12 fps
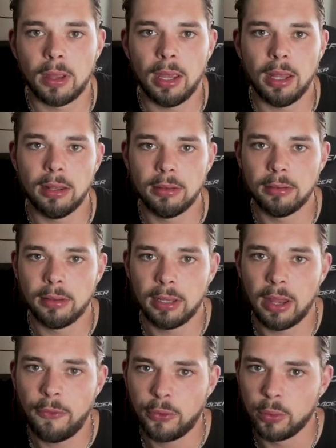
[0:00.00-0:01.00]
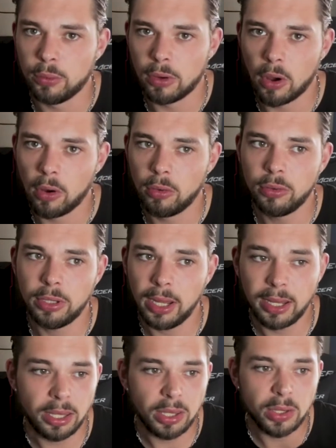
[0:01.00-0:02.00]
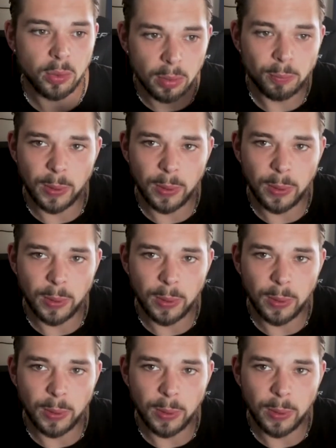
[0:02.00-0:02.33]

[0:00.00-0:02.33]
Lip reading: And if you know, yeah, you can